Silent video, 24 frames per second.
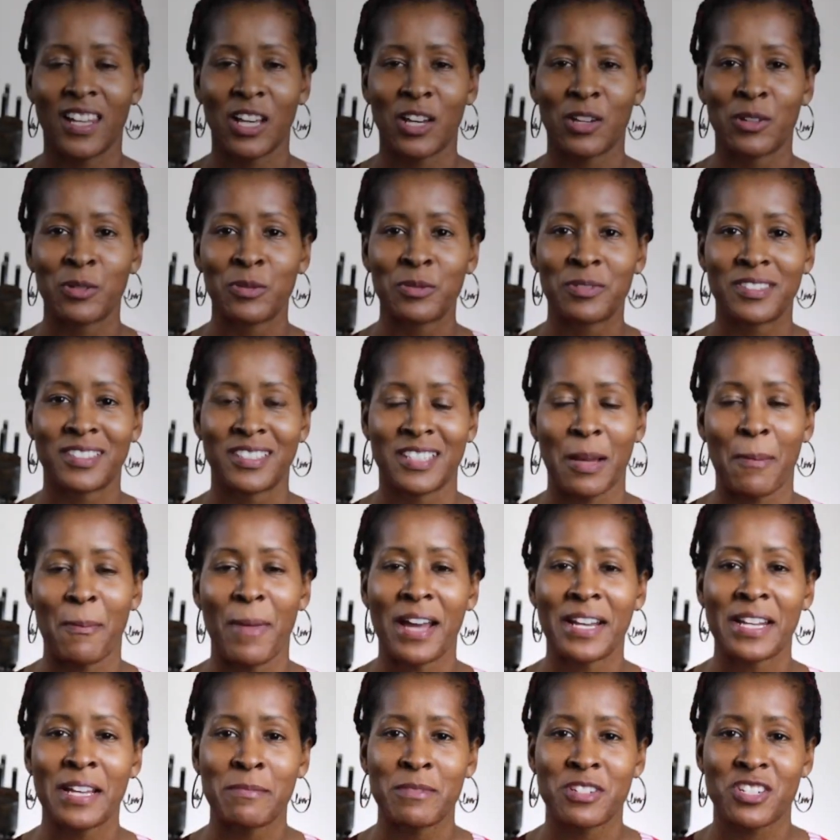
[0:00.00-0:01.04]
Hello,
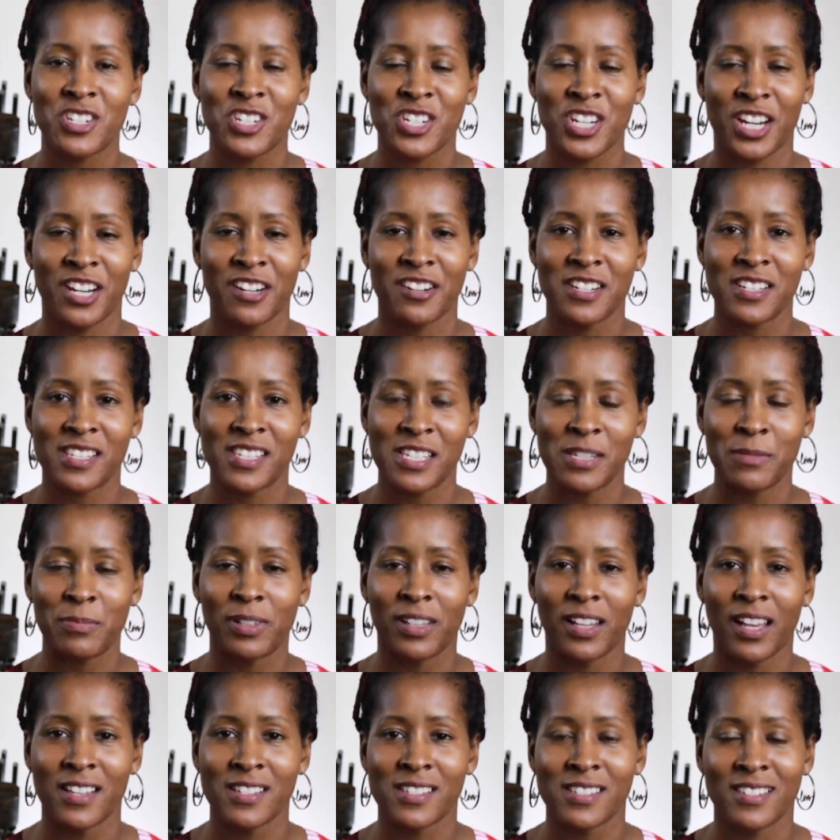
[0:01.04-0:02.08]
my name is Charity
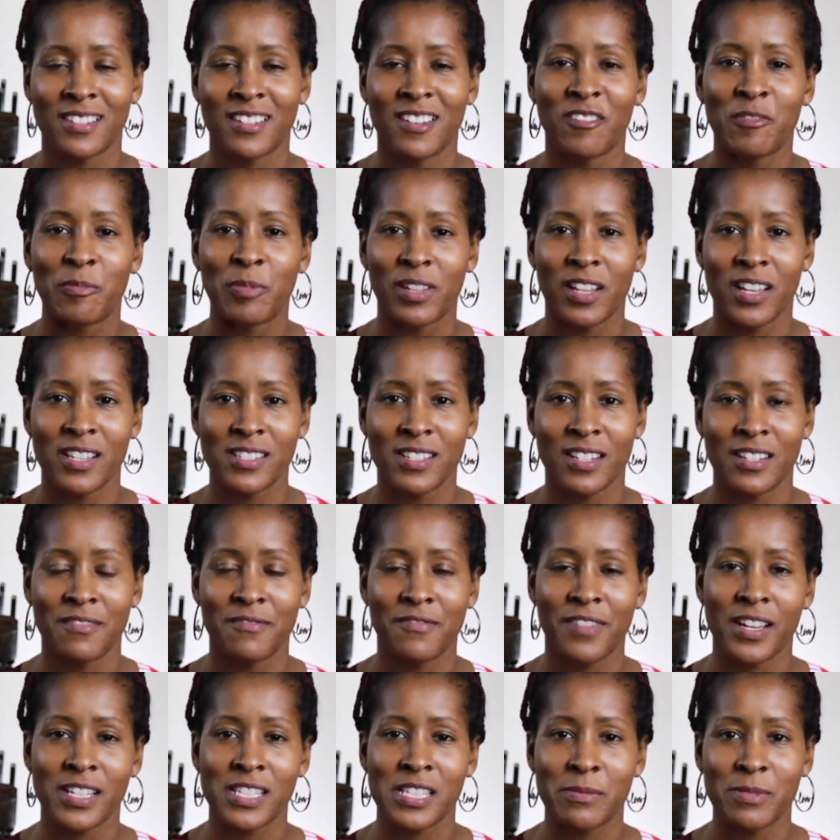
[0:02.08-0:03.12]
Pleasant of Pleasant
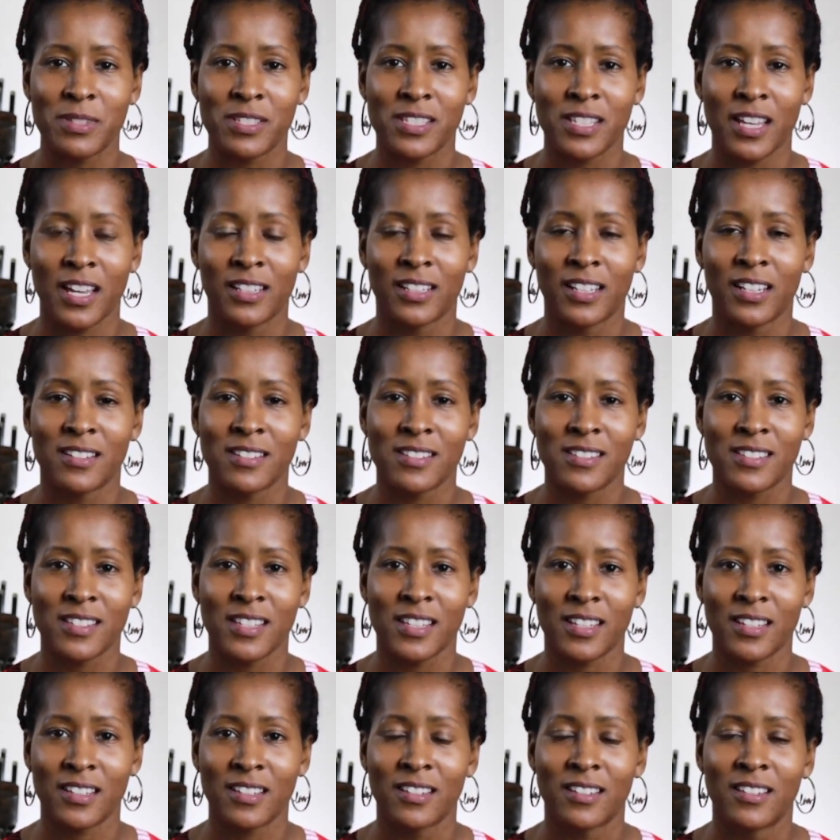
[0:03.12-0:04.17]
Investments
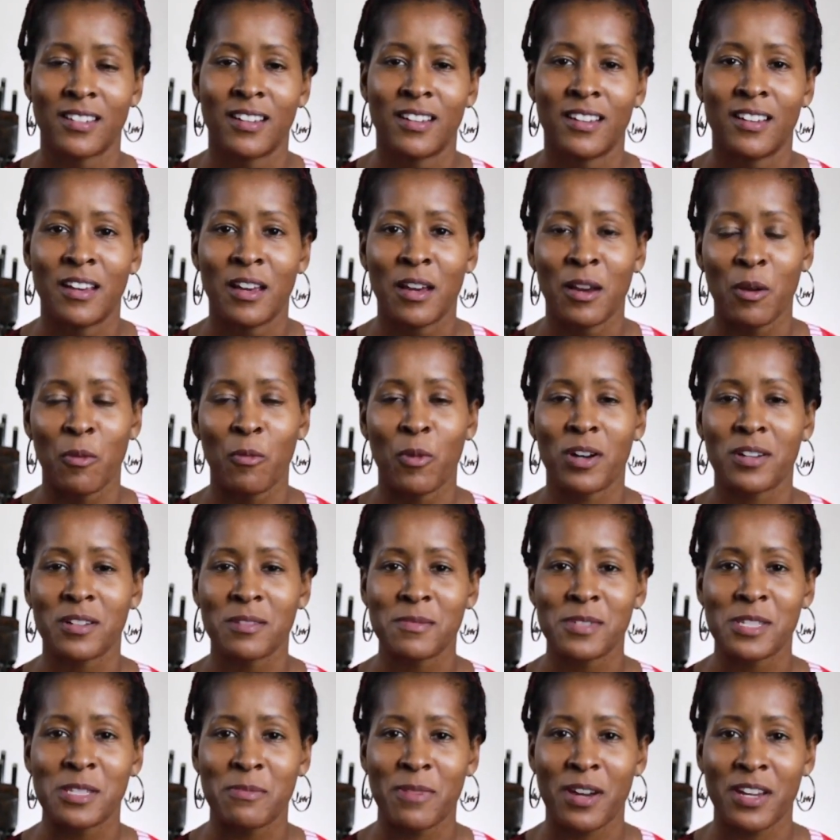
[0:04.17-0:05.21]
LLC.
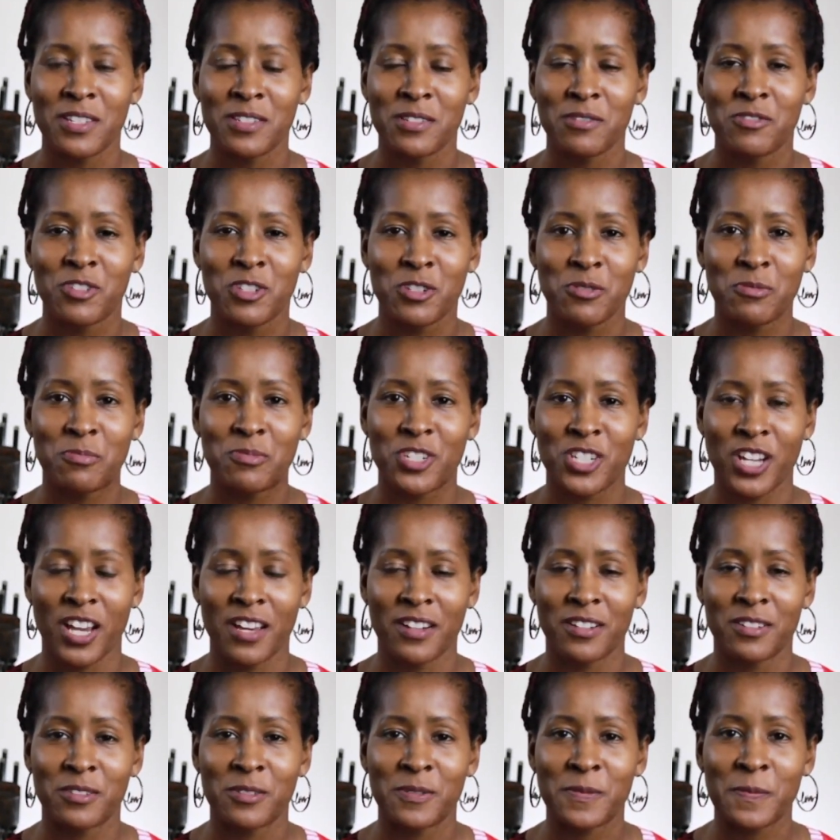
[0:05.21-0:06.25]
Welcome to my YouTube
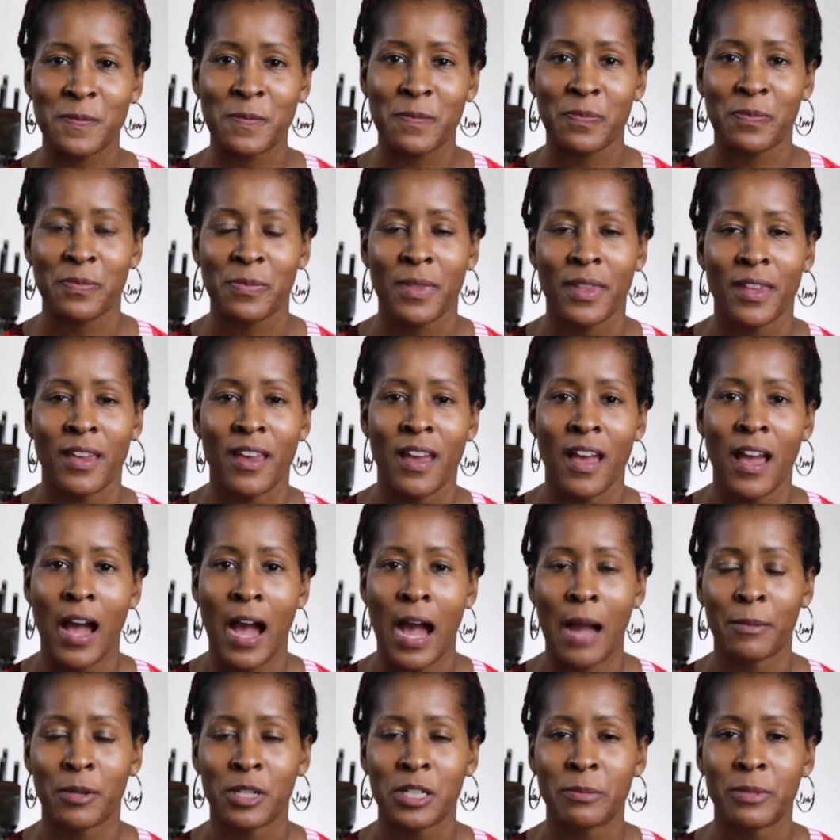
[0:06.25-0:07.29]
channel.
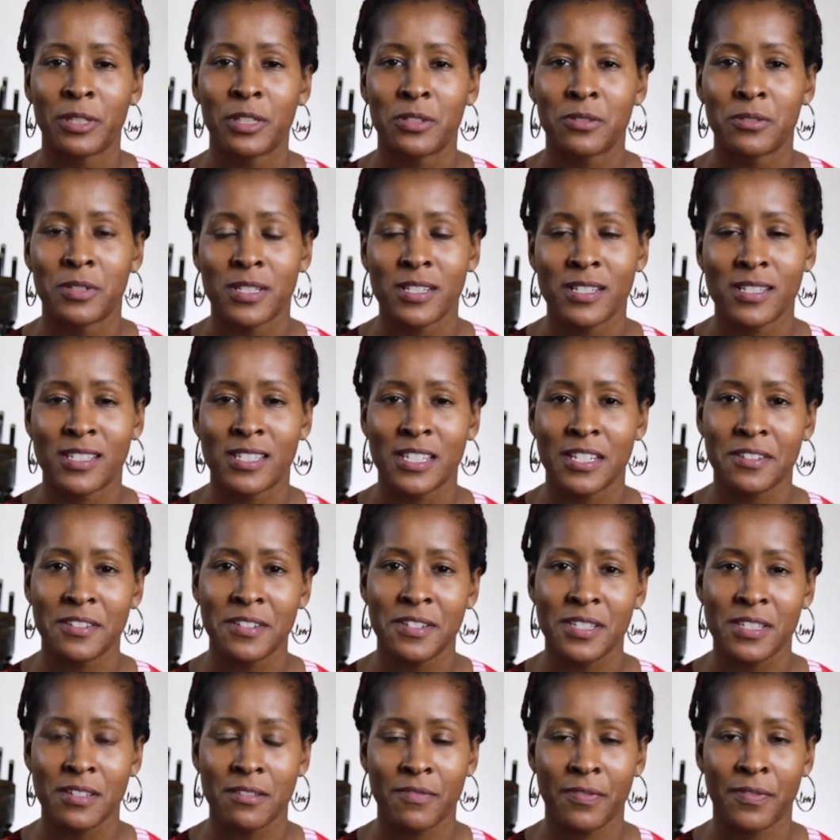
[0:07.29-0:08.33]
I'm going to be doing a
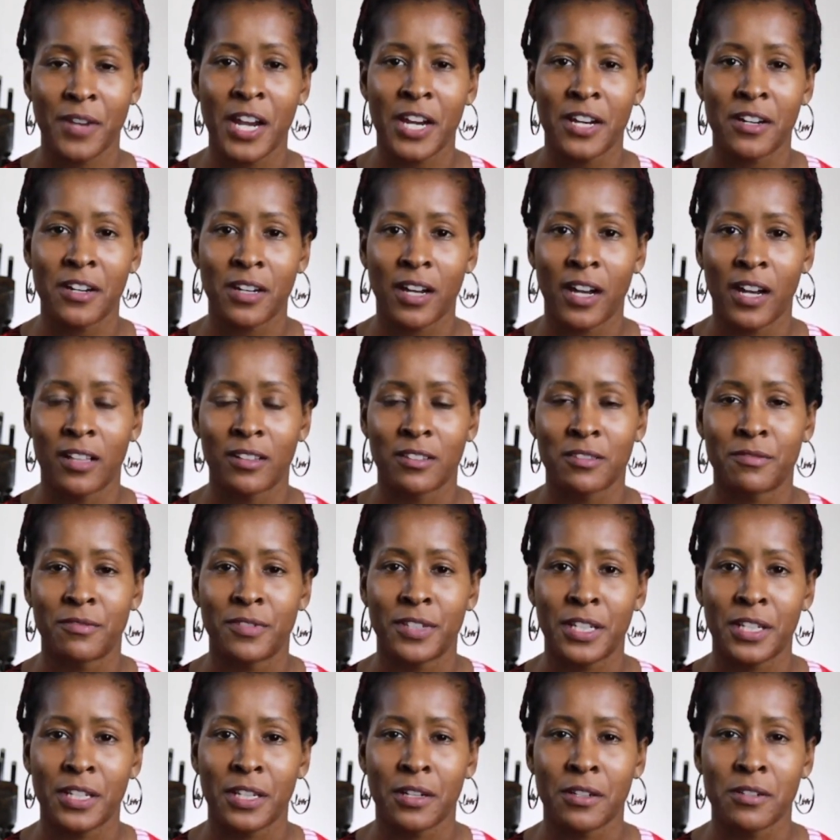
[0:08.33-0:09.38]
series of hair color
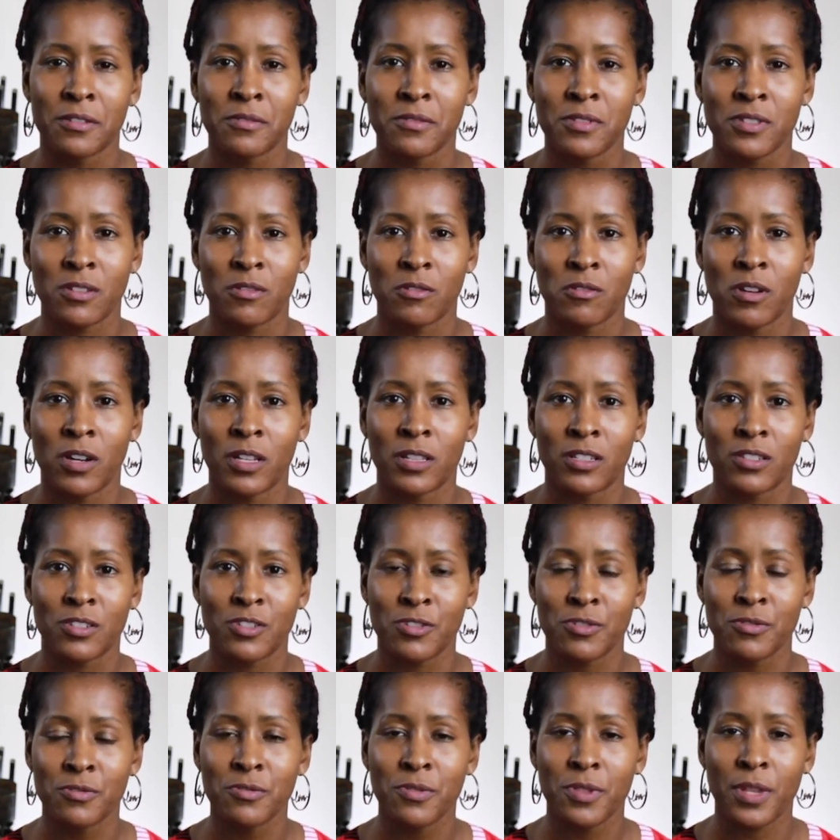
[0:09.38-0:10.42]
videos on the
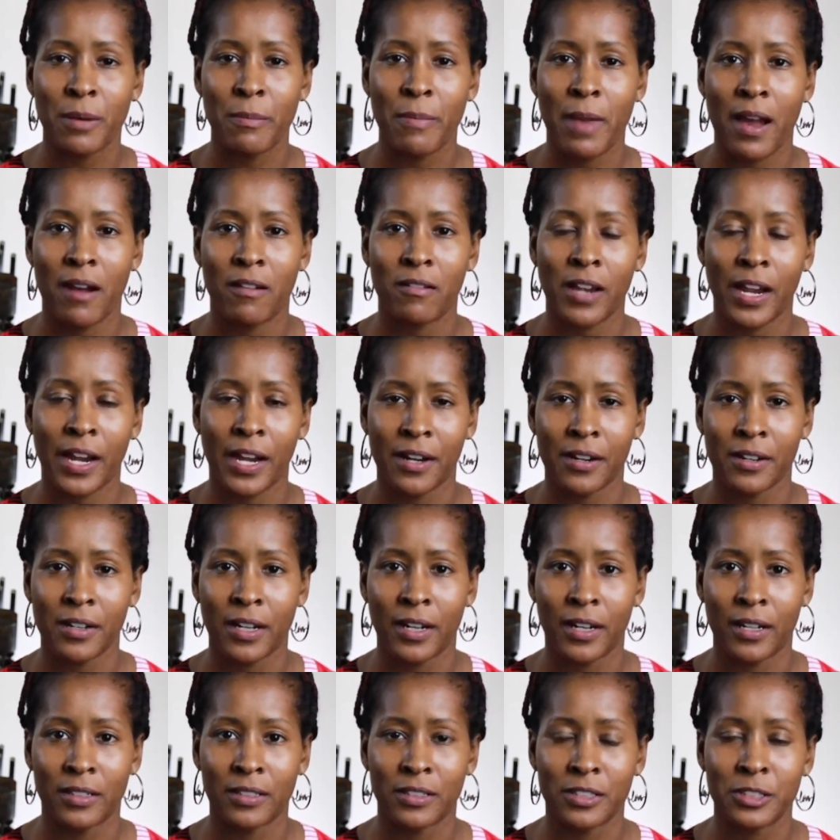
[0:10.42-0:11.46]
truth about hair
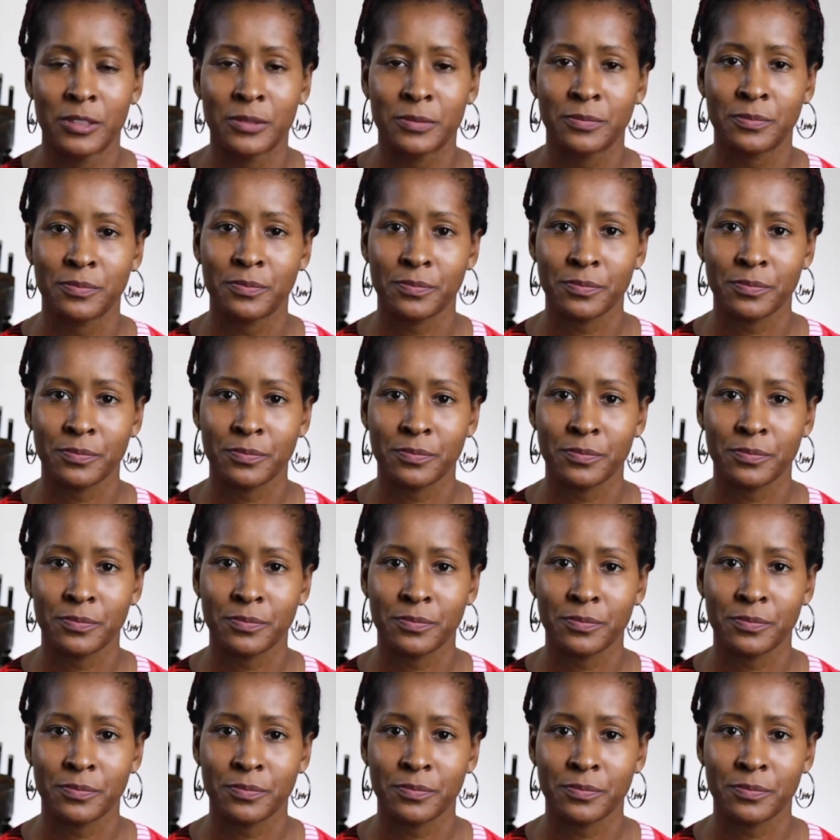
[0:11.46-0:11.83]
color.